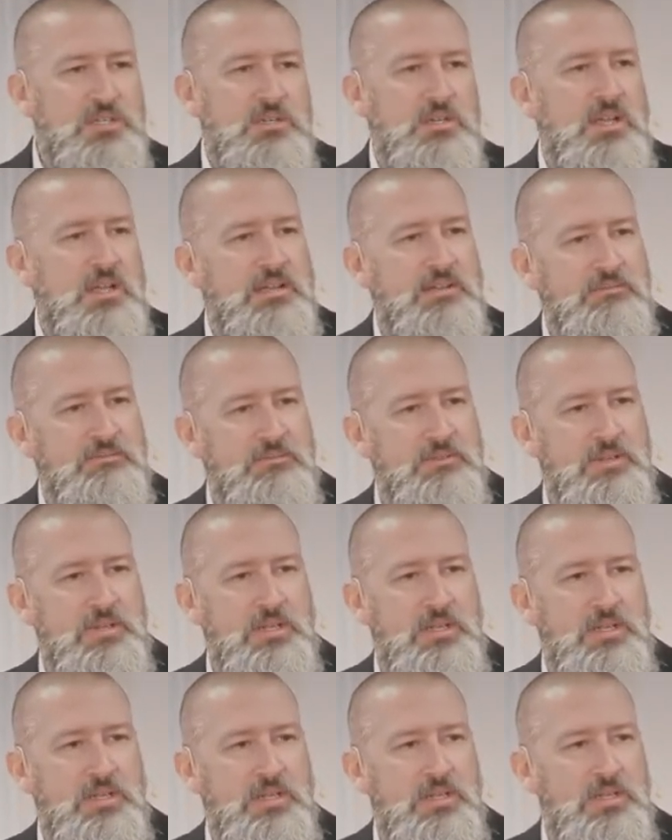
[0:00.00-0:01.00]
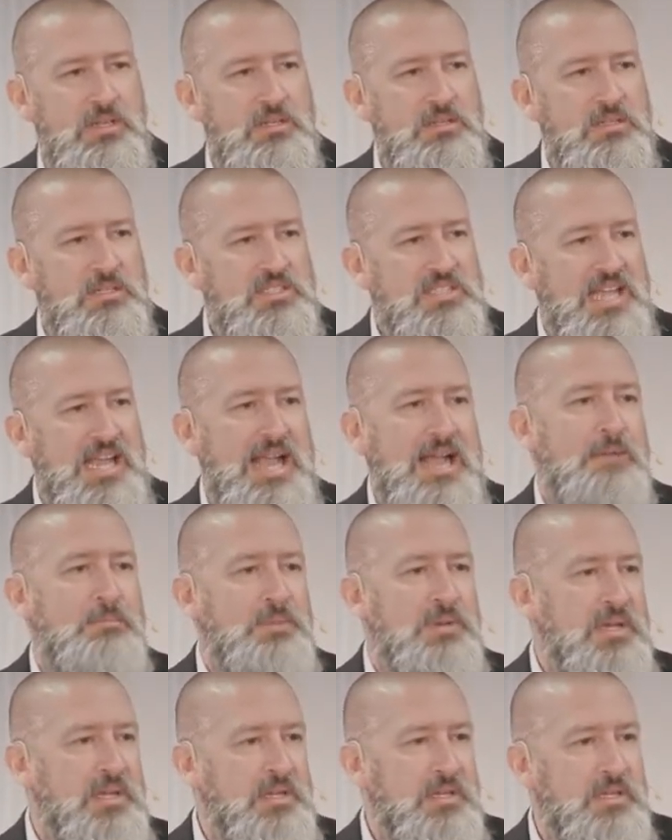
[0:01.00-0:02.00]
your life that's
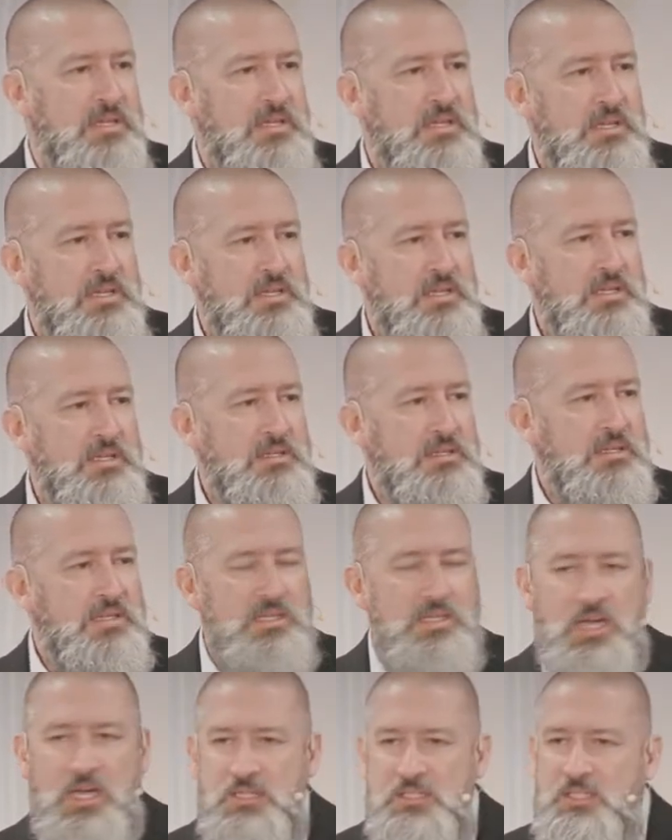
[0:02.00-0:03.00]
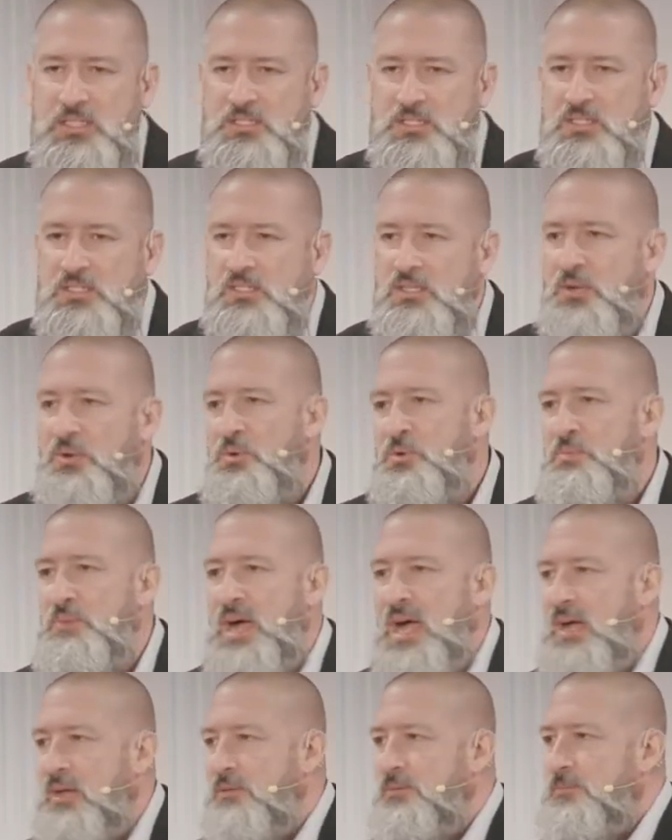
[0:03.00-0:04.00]
happening that God doesn't know
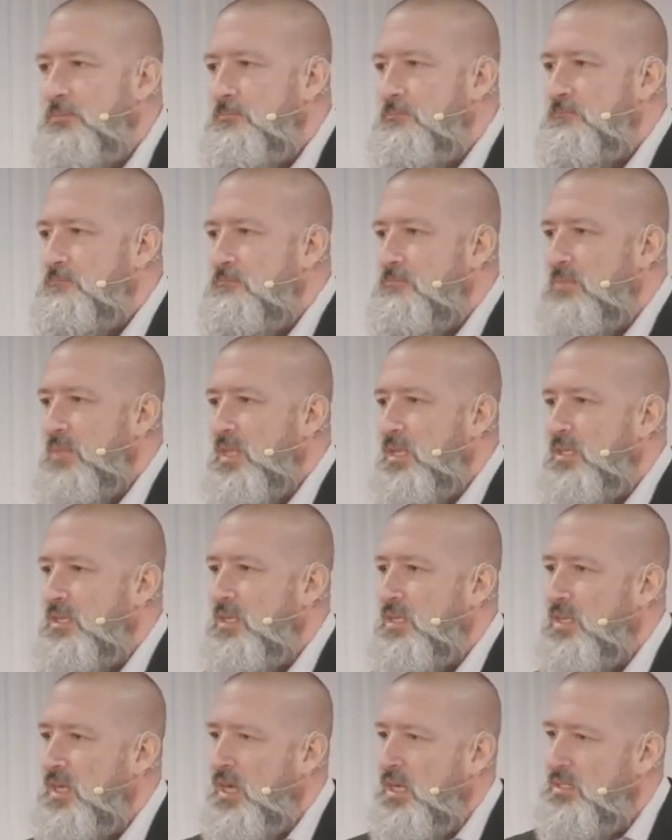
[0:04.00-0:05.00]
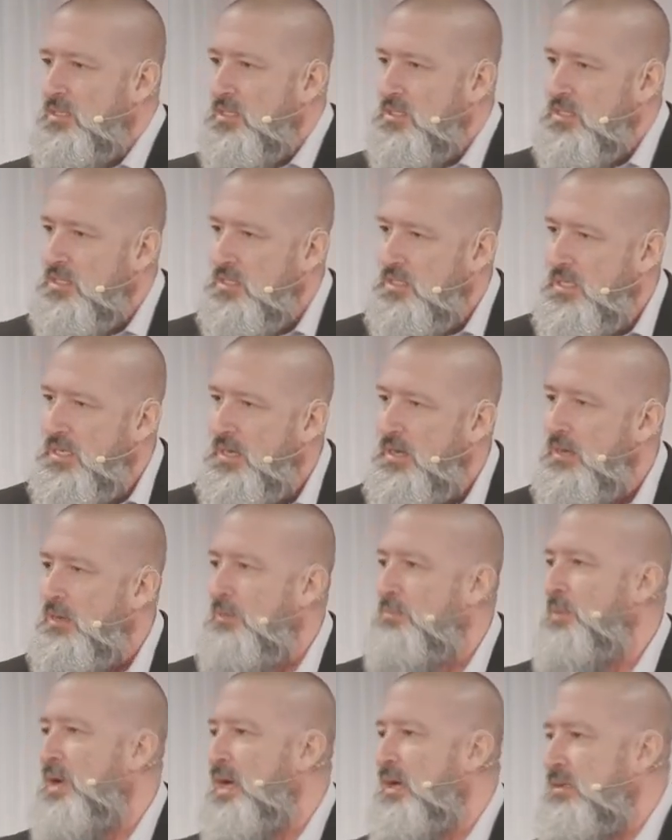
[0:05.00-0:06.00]
about and that God doesn't care
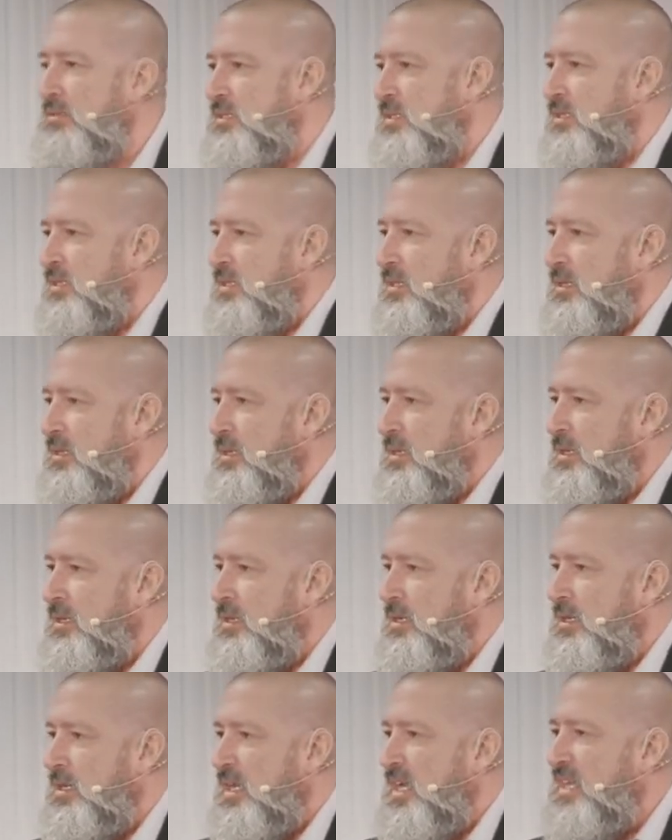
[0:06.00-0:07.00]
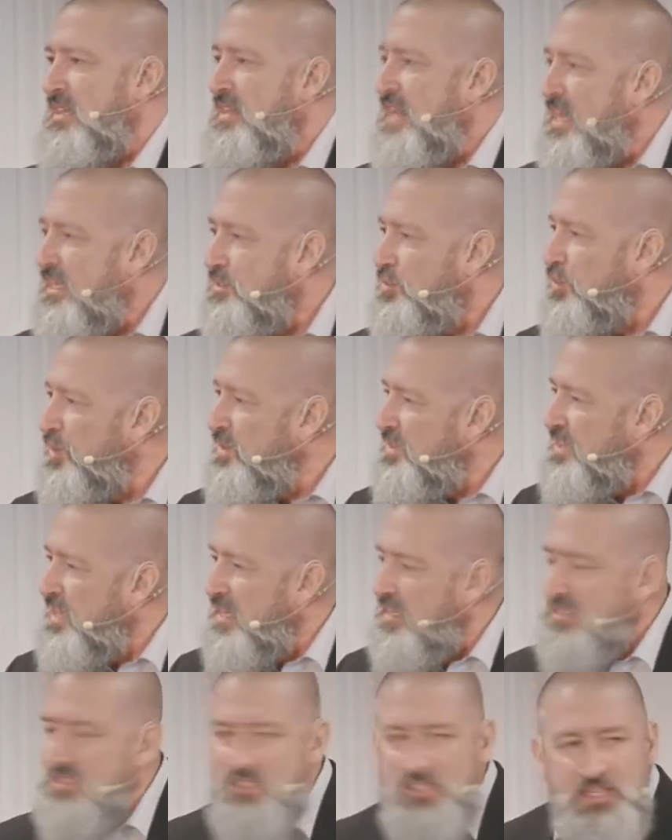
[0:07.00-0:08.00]
about. And that's what
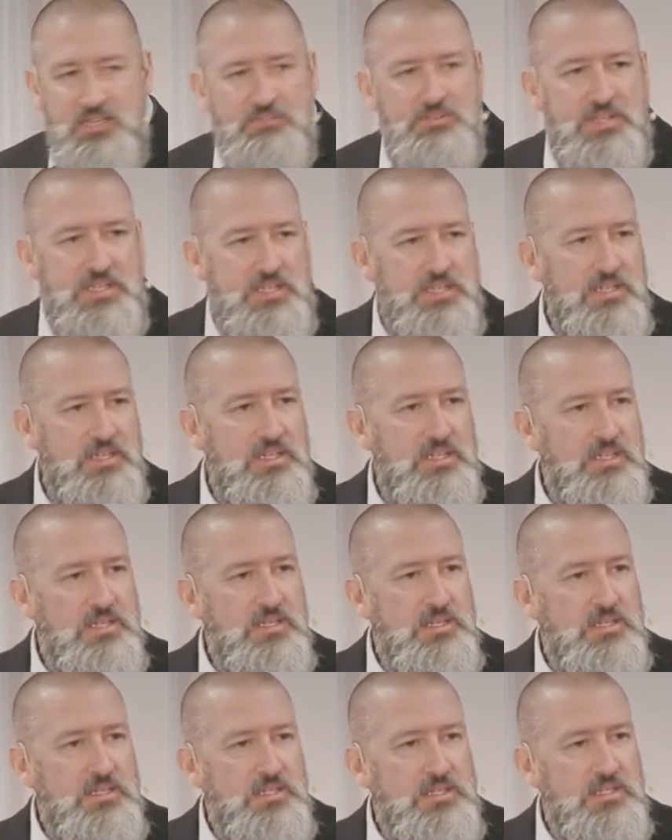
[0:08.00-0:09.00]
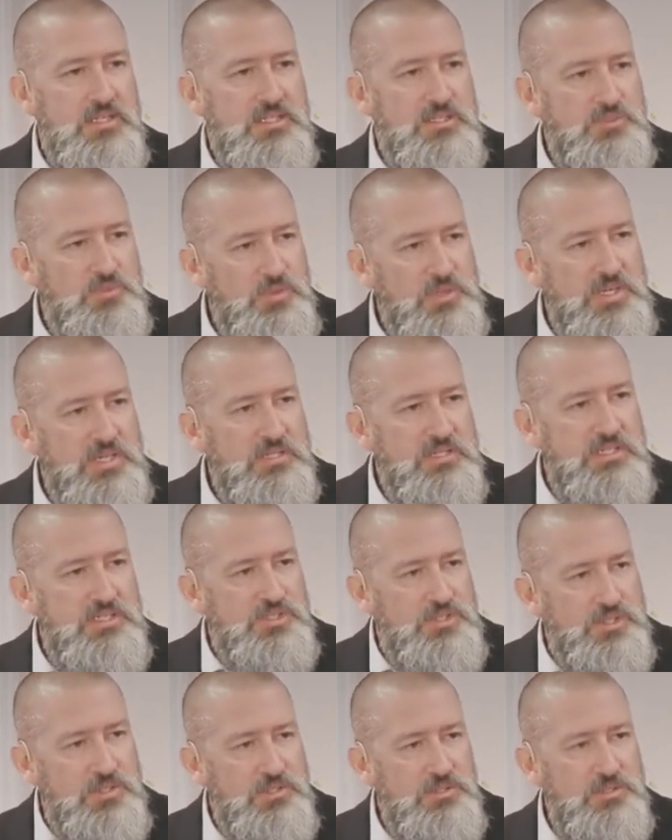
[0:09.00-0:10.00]
Thanksgiving is really,
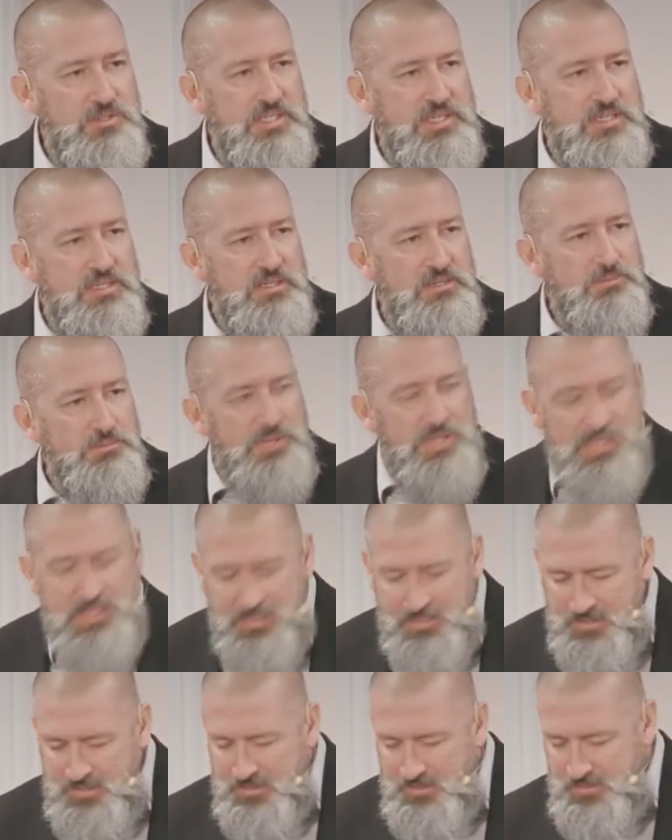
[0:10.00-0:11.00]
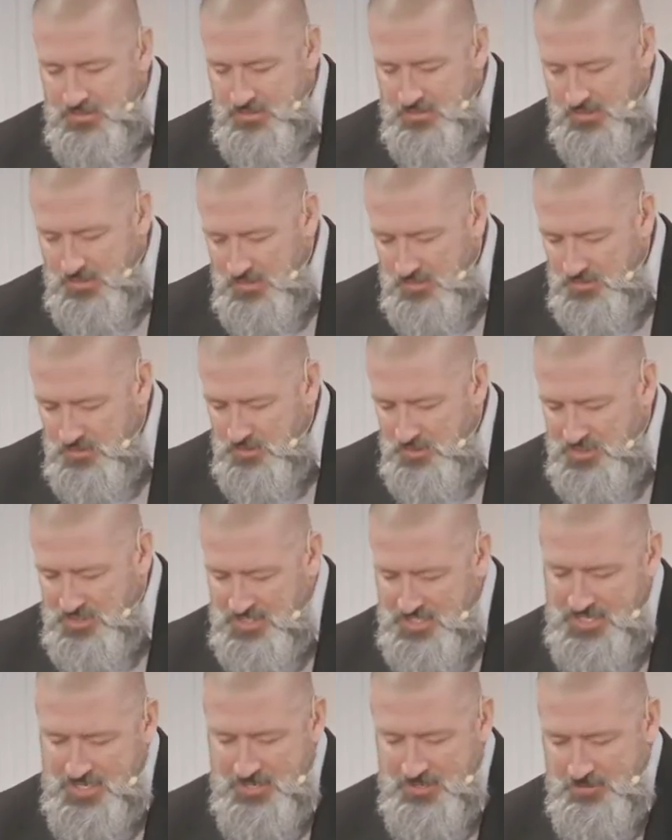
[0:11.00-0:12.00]
truly beginning to
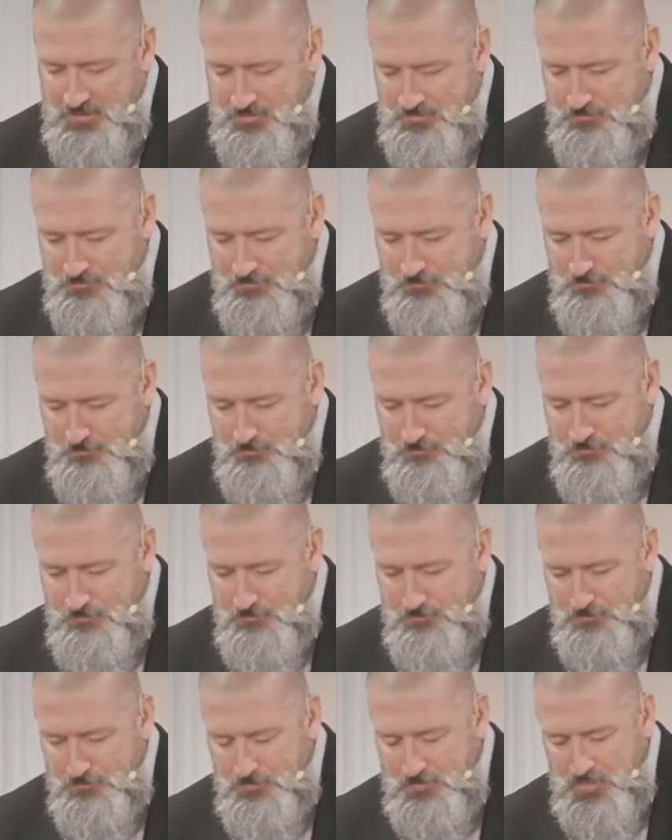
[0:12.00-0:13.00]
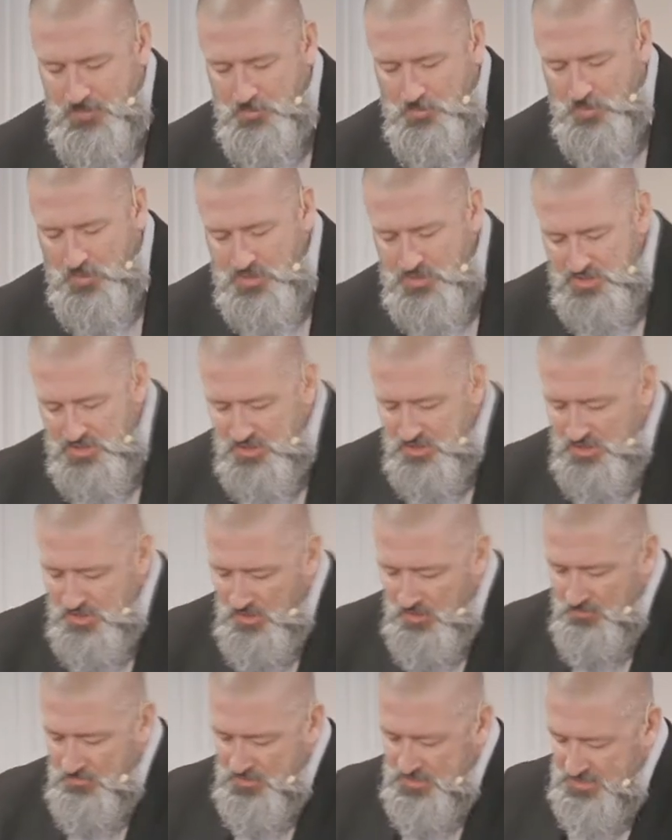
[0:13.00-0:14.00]
understand. What does the
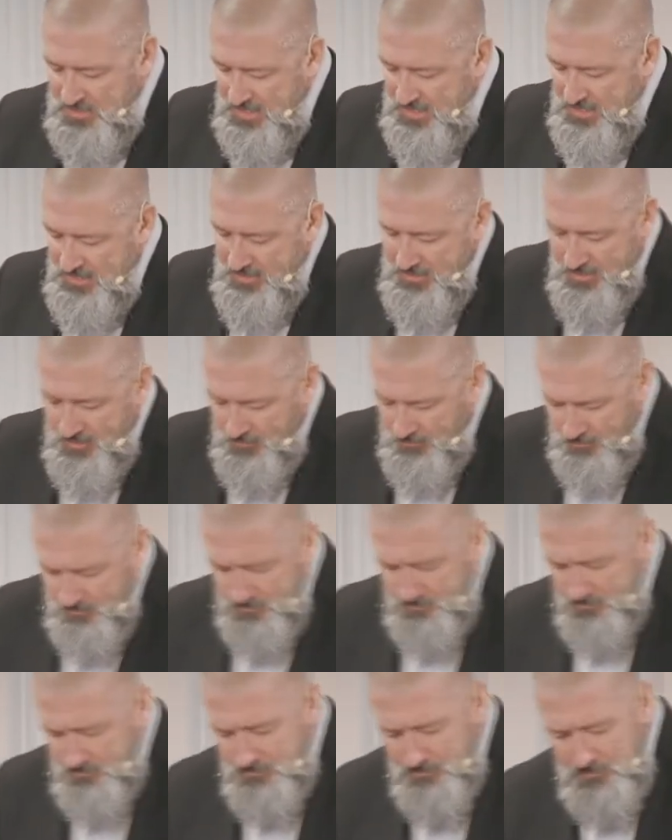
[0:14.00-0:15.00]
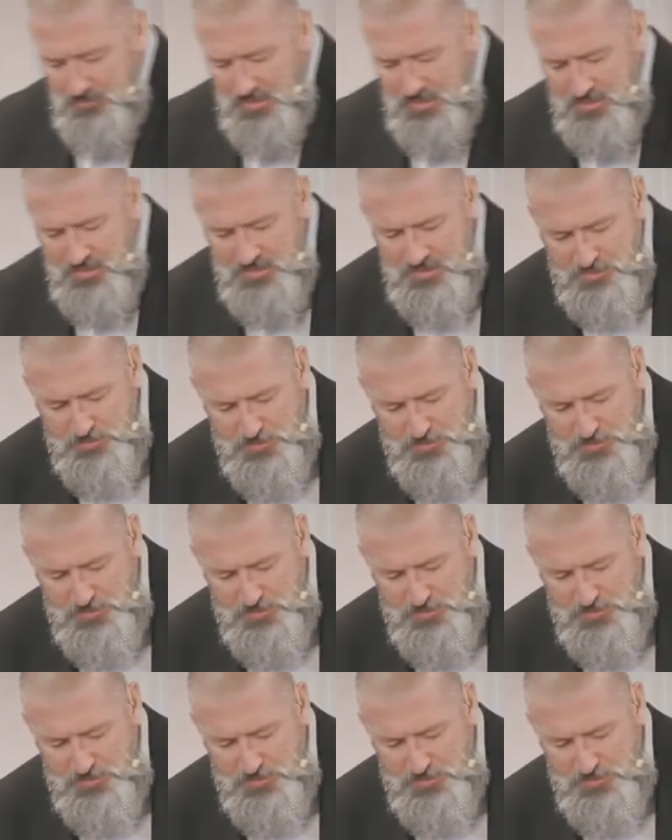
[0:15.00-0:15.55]
psalmist say in this